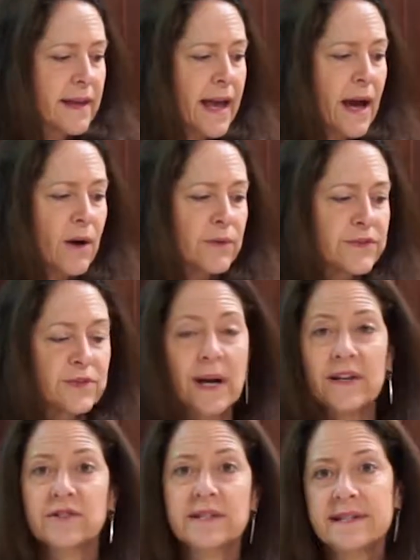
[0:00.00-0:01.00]
how to
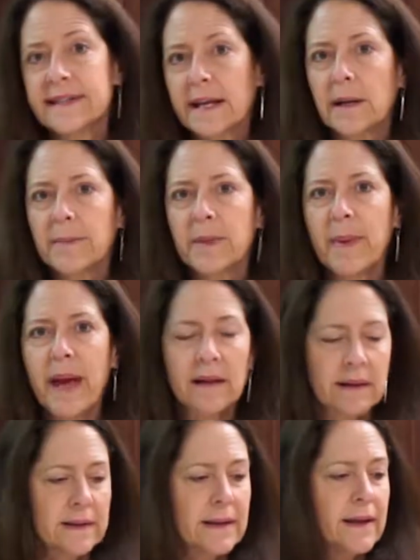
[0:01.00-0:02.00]
actually set up the
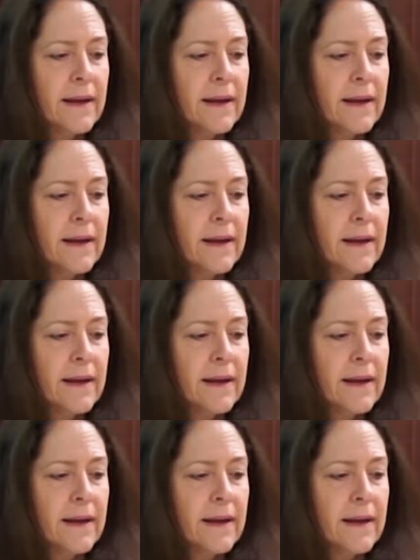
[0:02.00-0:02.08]
palette.